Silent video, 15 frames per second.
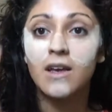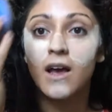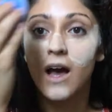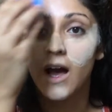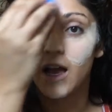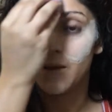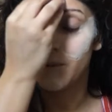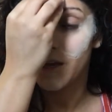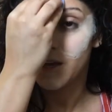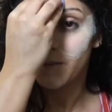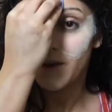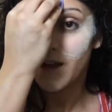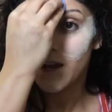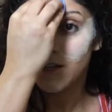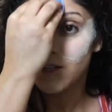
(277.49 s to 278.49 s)
I bake
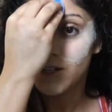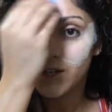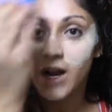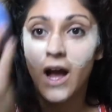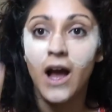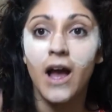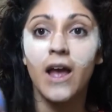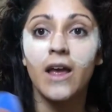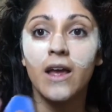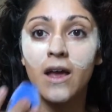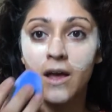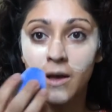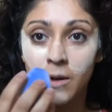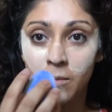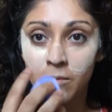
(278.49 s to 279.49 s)
my under eye,
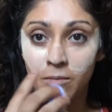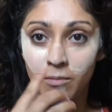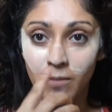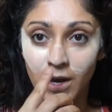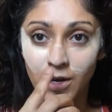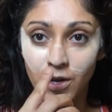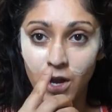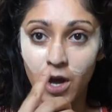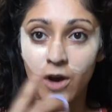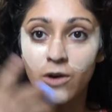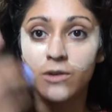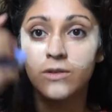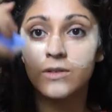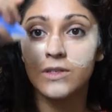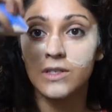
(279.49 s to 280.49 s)
my
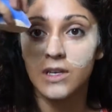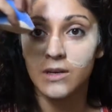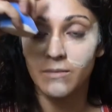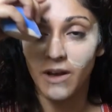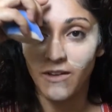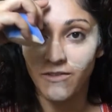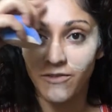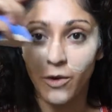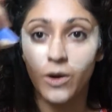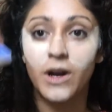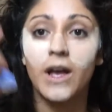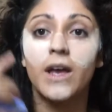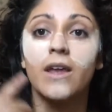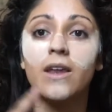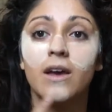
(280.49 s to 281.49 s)
nose, my
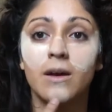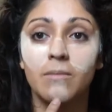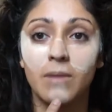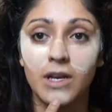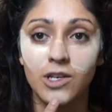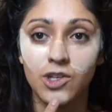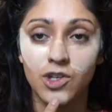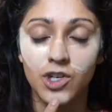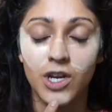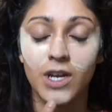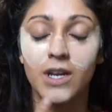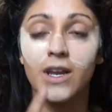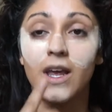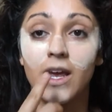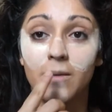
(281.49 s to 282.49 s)
forehead, my
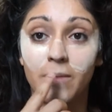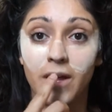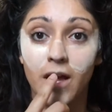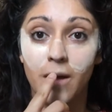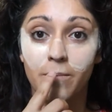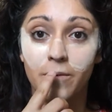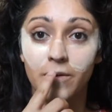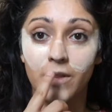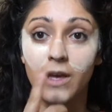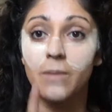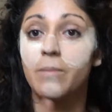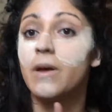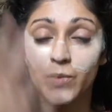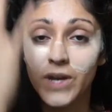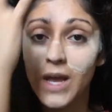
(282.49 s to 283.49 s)
chin, and my upper lip.
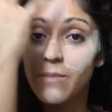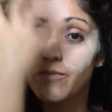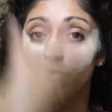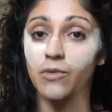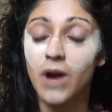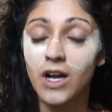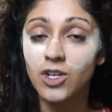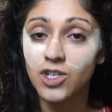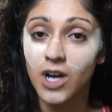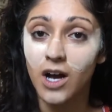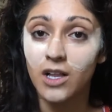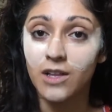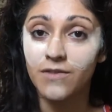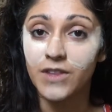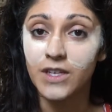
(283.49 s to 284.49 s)
When I brush
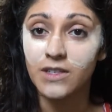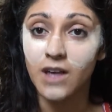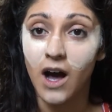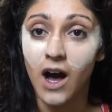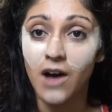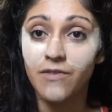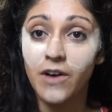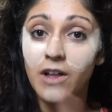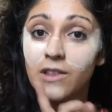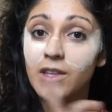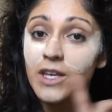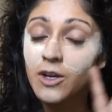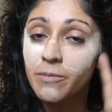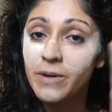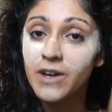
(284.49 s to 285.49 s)
all of this off, a
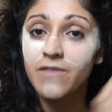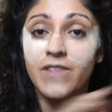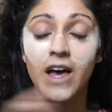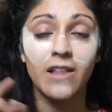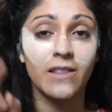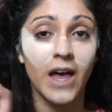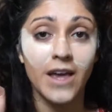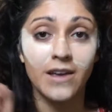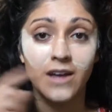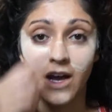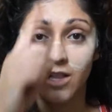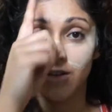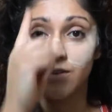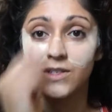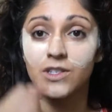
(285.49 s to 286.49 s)
little bit of that light
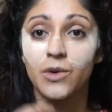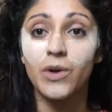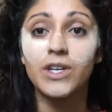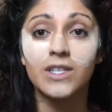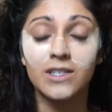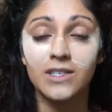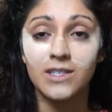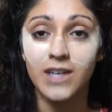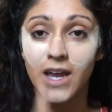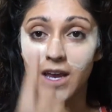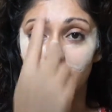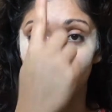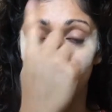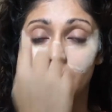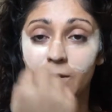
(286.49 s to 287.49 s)
color is going to
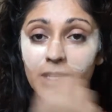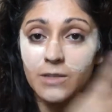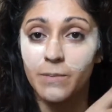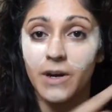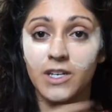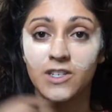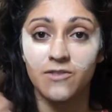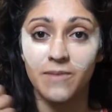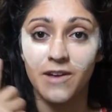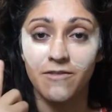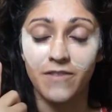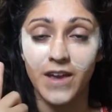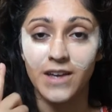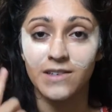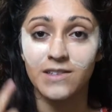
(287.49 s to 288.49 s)
stay on these parts of my
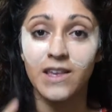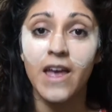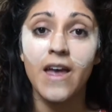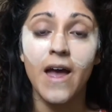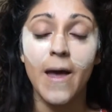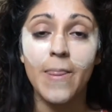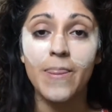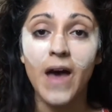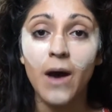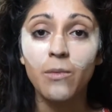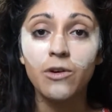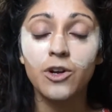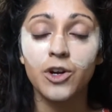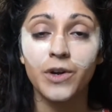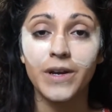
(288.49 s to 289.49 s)
face, and that
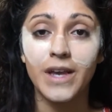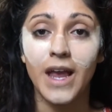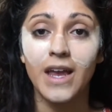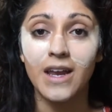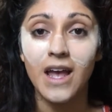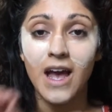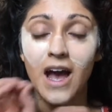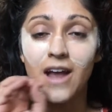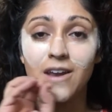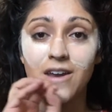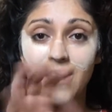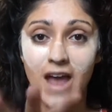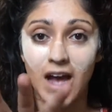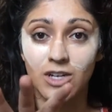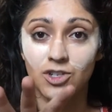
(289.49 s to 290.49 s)
will create a
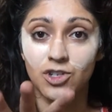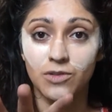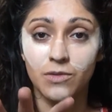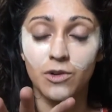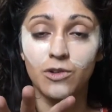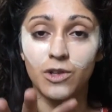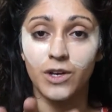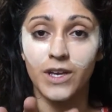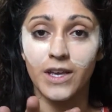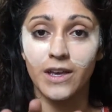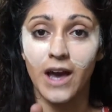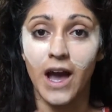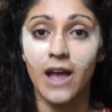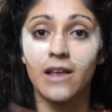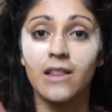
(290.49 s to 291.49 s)
natural looking
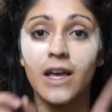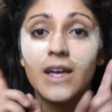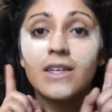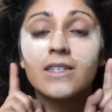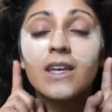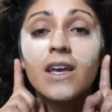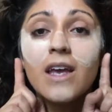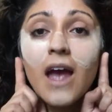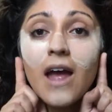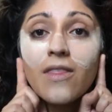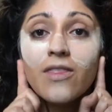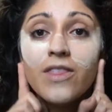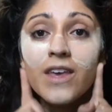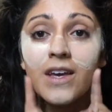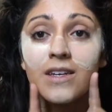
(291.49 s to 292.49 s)
highlight.
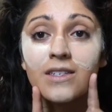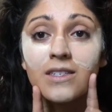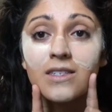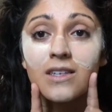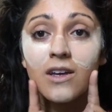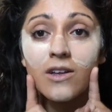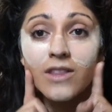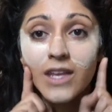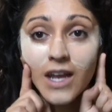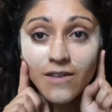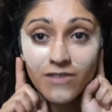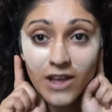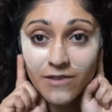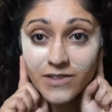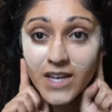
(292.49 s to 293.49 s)
And this that
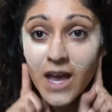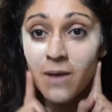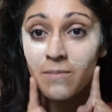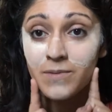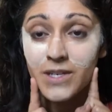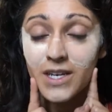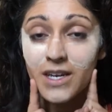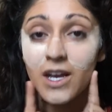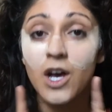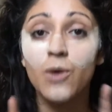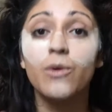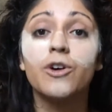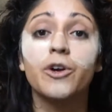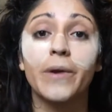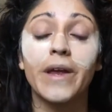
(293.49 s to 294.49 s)
I've left empty
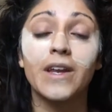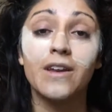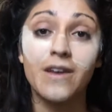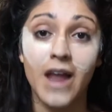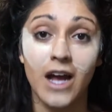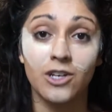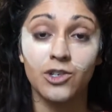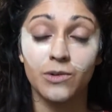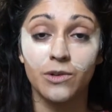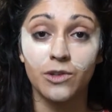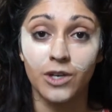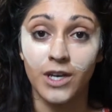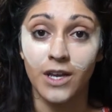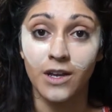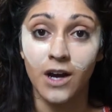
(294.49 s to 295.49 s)
will create a natural
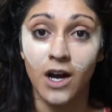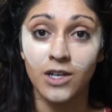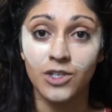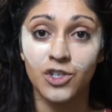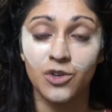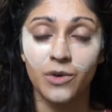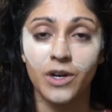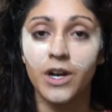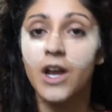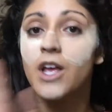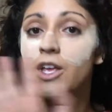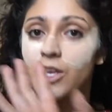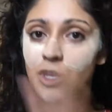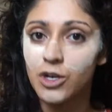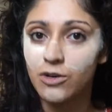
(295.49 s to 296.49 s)
looking contour.
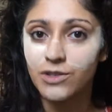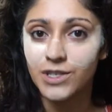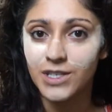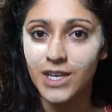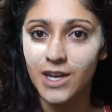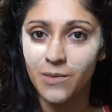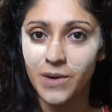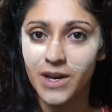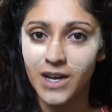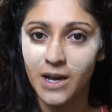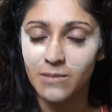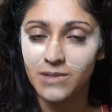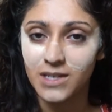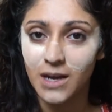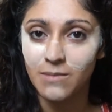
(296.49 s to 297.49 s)
You'll see when it
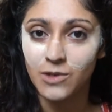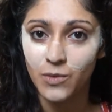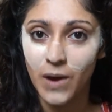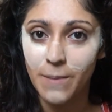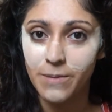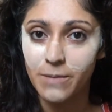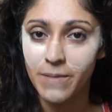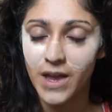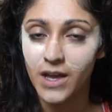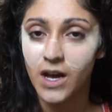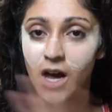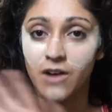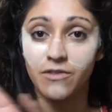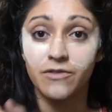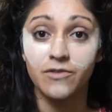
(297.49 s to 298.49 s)
comes time to wipe the bake
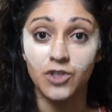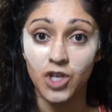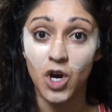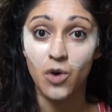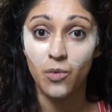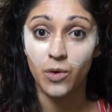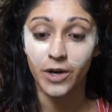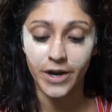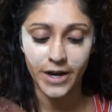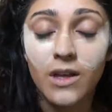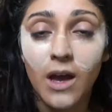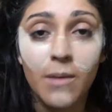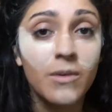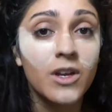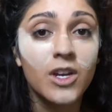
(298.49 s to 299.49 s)
off, don't worry.
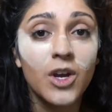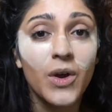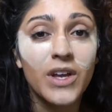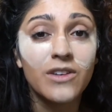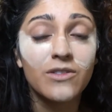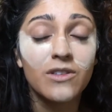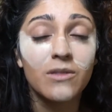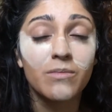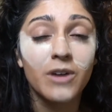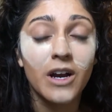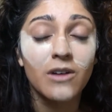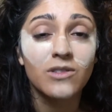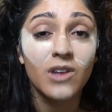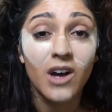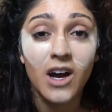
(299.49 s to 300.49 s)
I'm gonna go ahead and do the
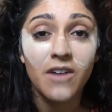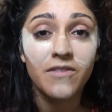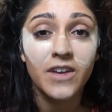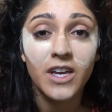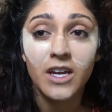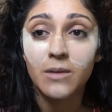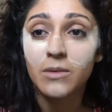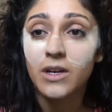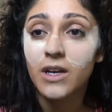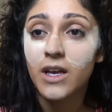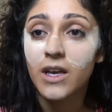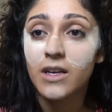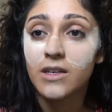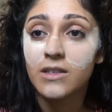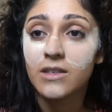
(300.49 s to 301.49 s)
brows off camera
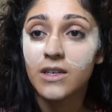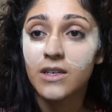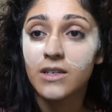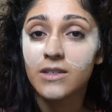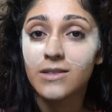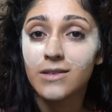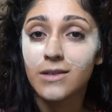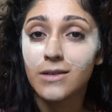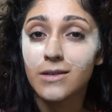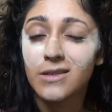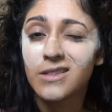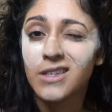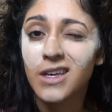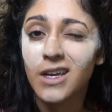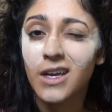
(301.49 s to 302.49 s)
and see you in a
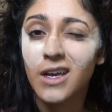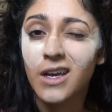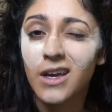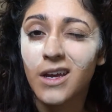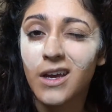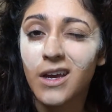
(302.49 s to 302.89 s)
second.